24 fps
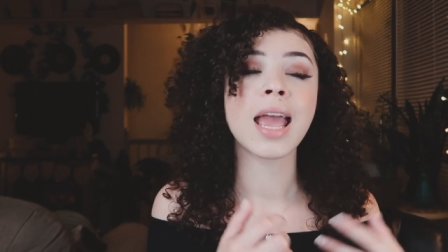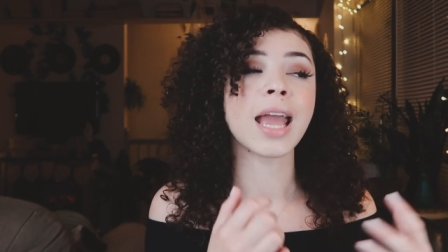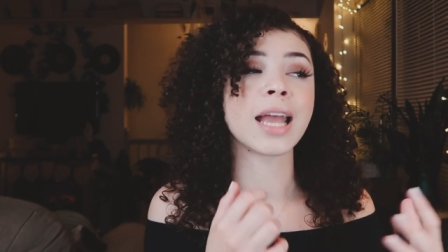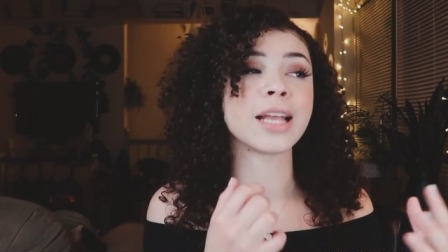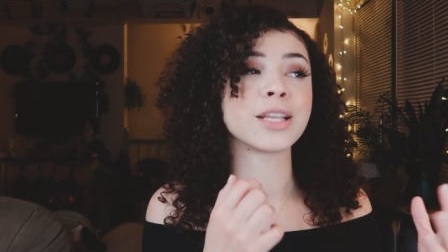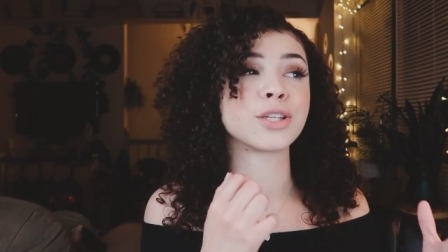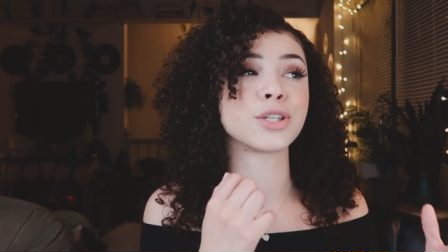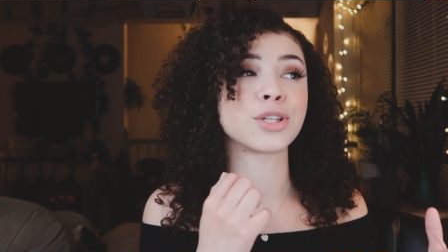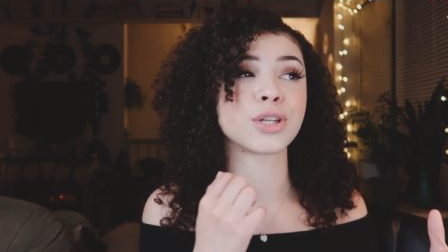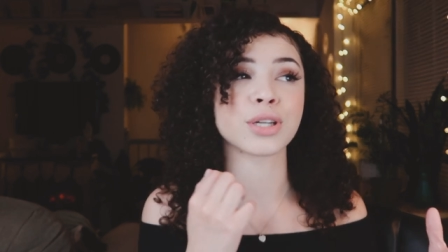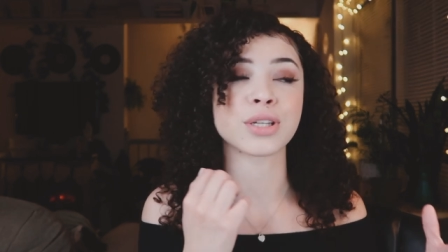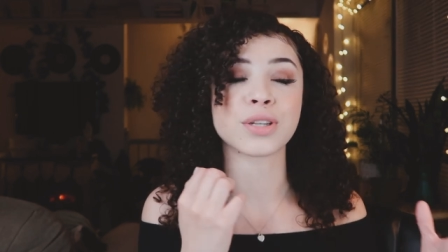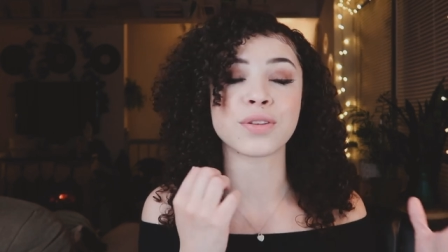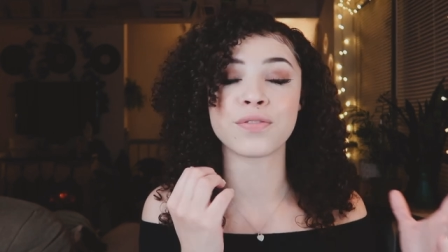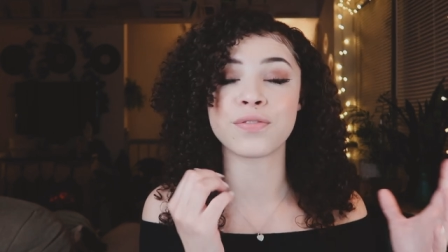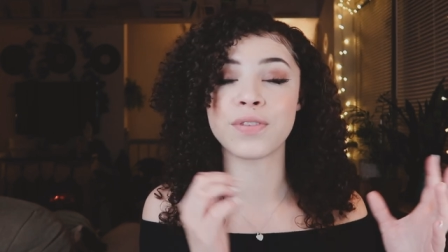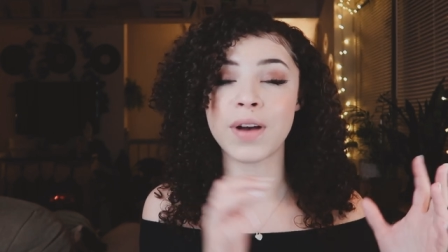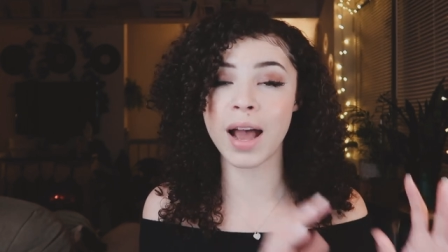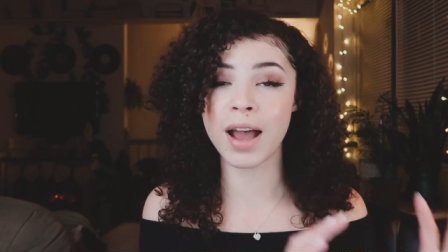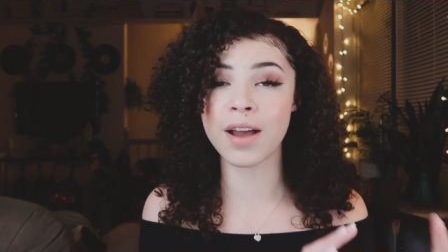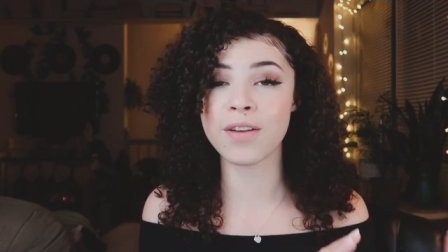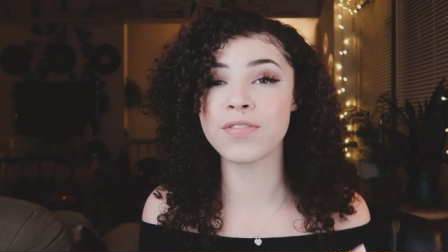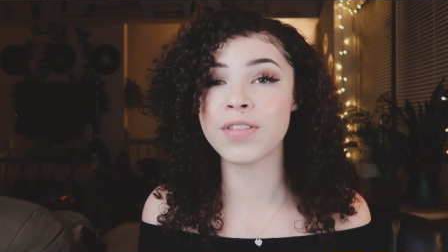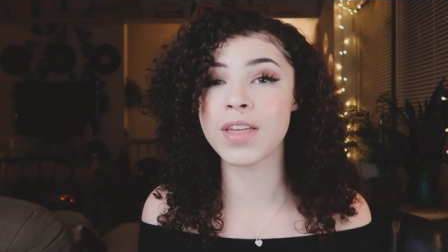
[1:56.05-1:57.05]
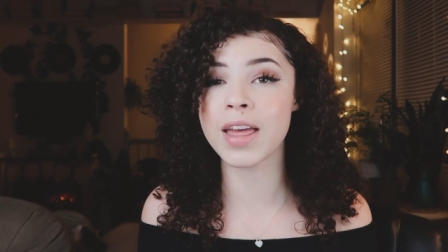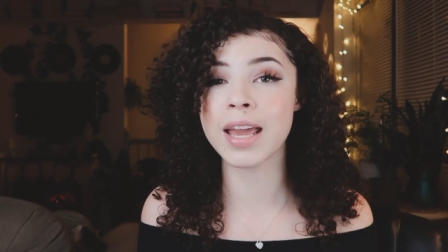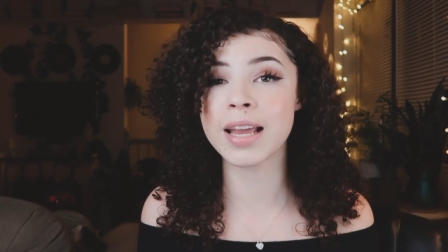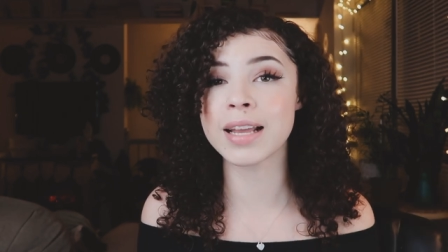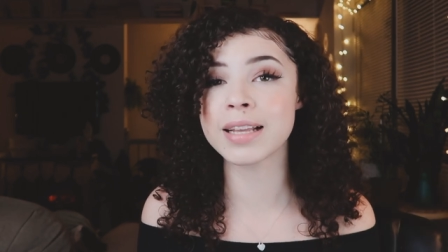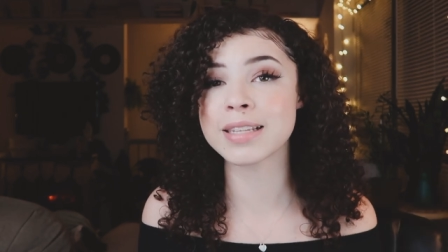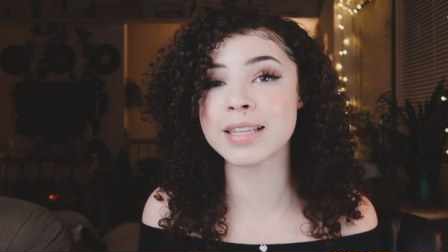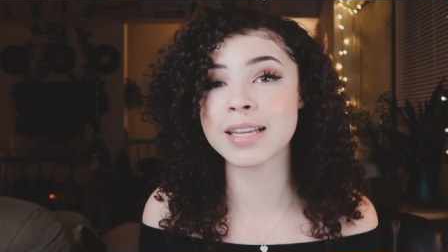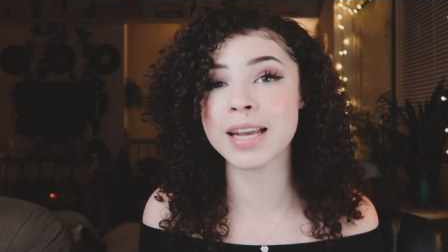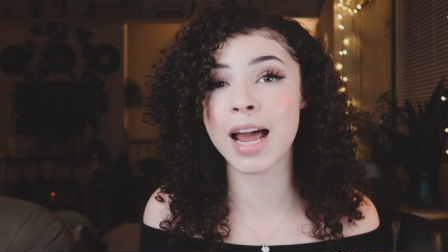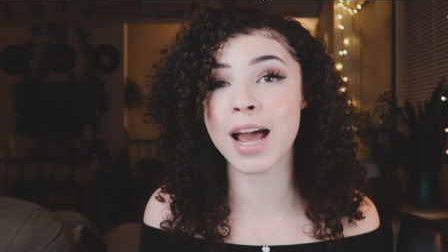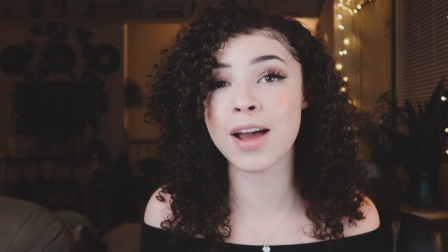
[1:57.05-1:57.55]
It's just five
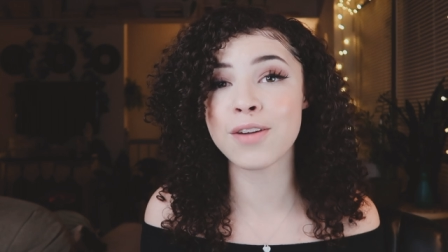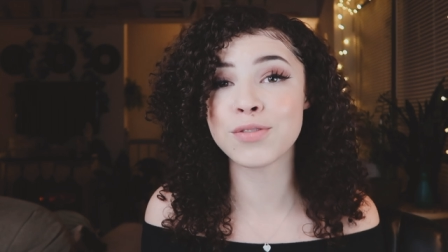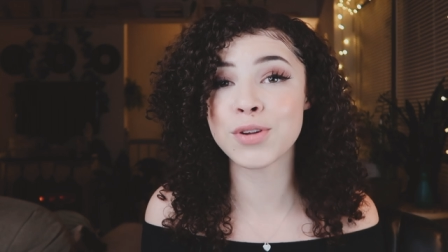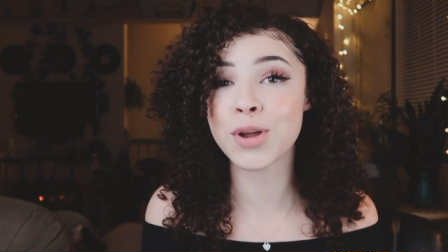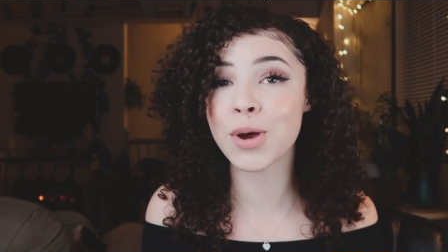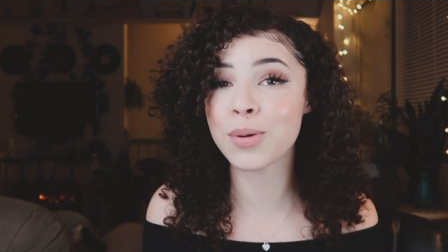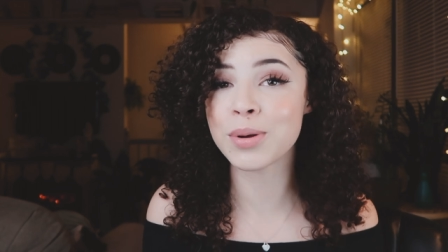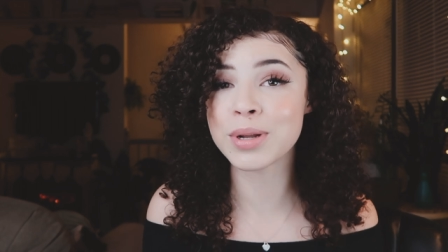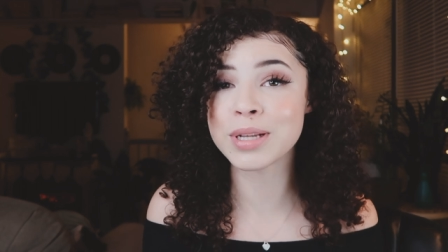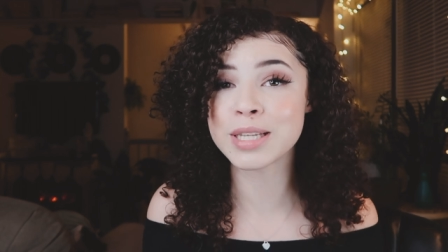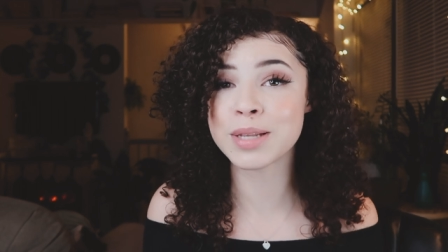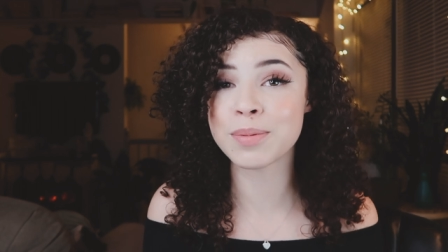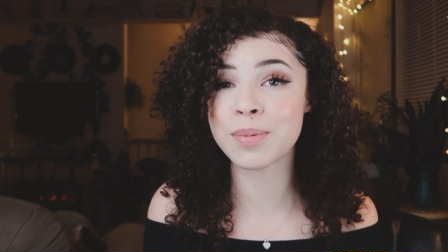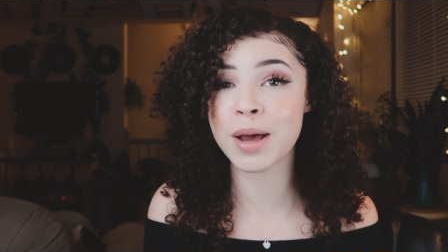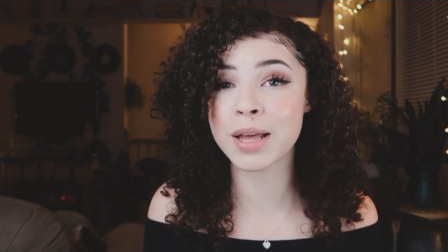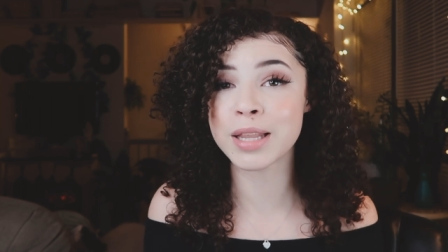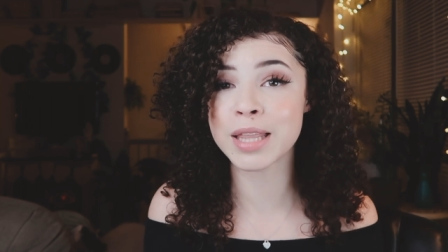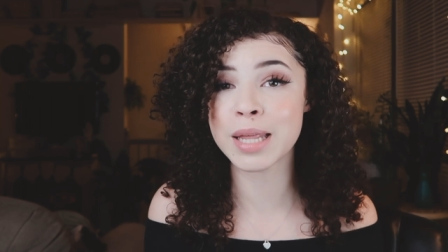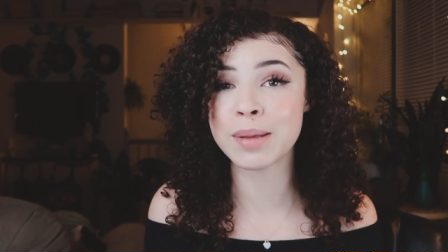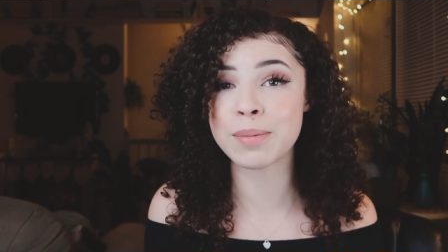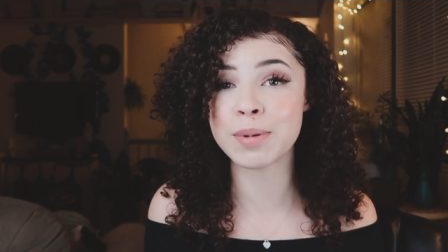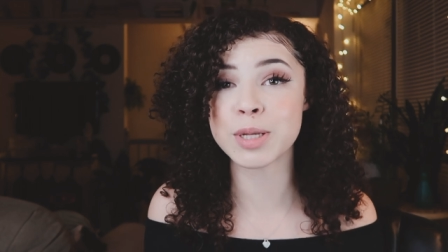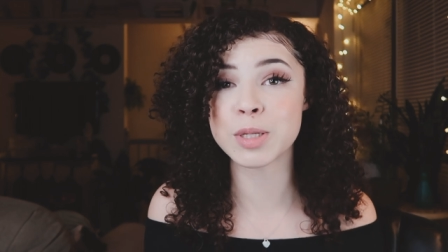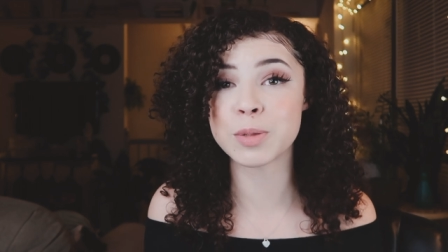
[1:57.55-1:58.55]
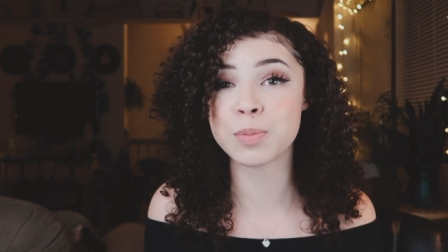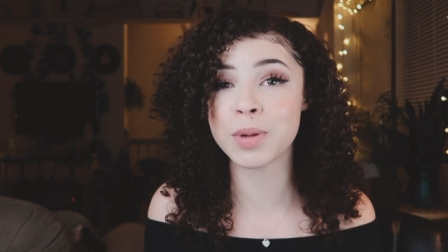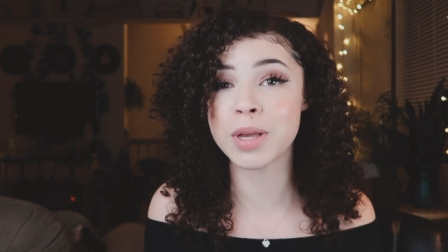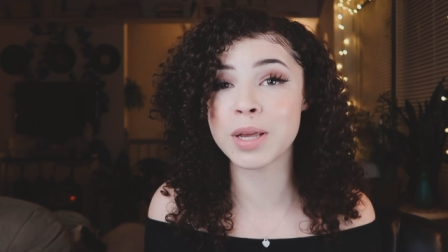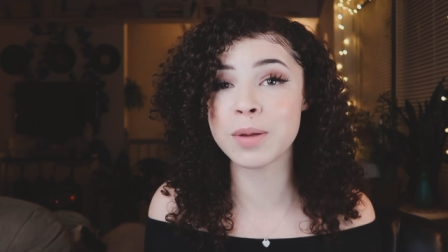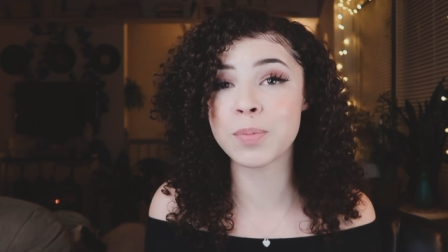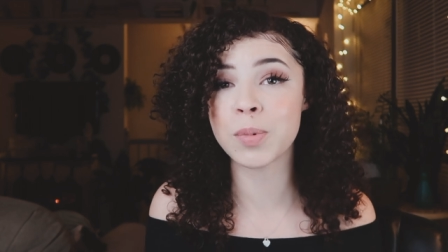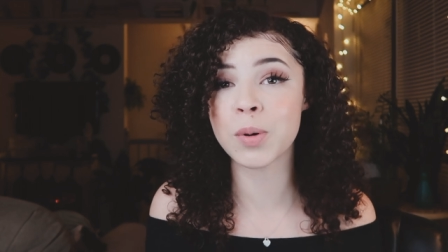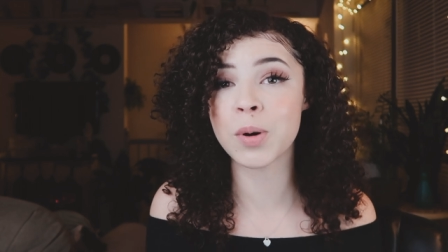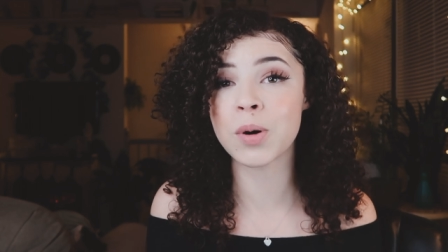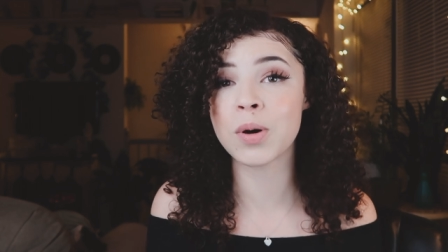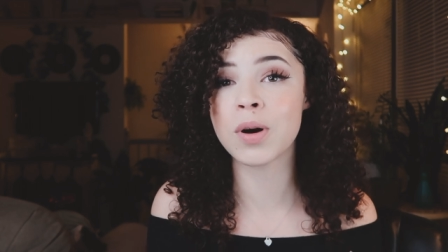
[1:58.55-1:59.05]
things that I've noticed about them as
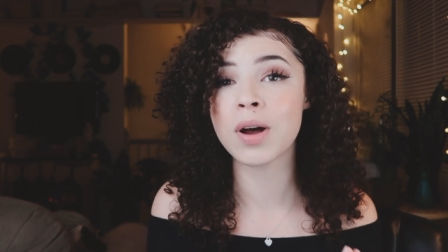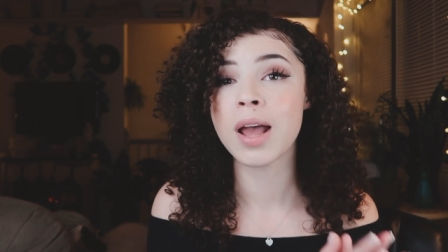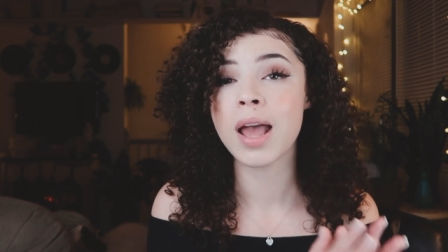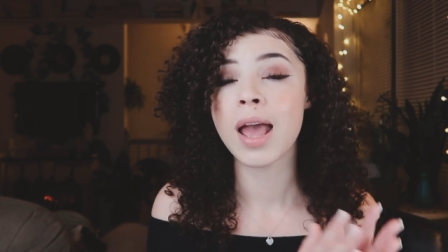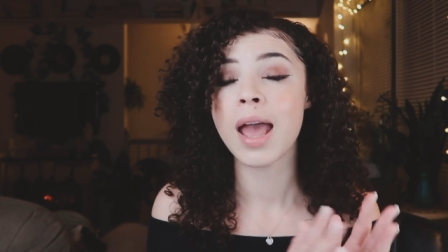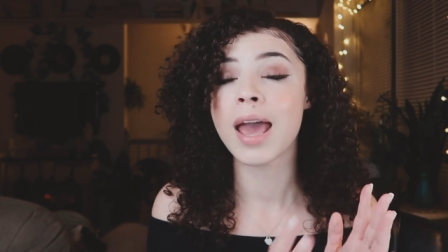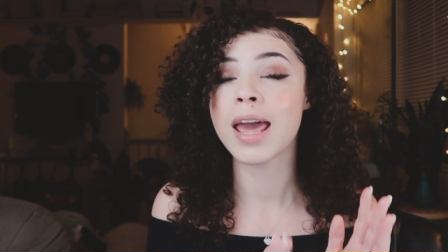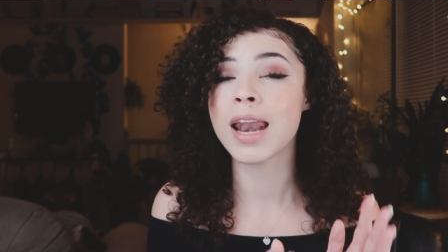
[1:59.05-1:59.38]
people,